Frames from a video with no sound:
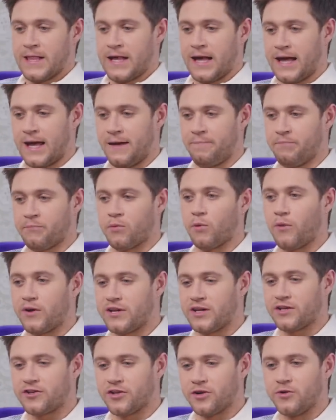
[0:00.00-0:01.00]
Um, but
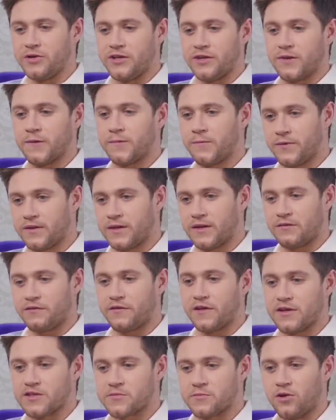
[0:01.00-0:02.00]
when you do, you it
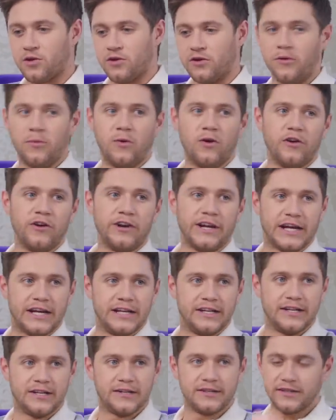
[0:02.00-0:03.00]
feels more rewarding
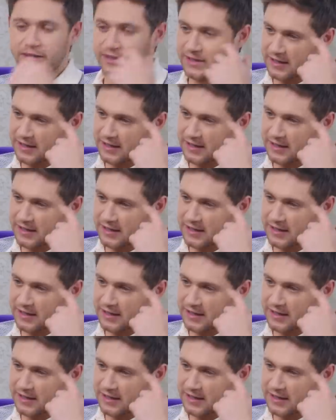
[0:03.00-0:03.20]
and you, mm.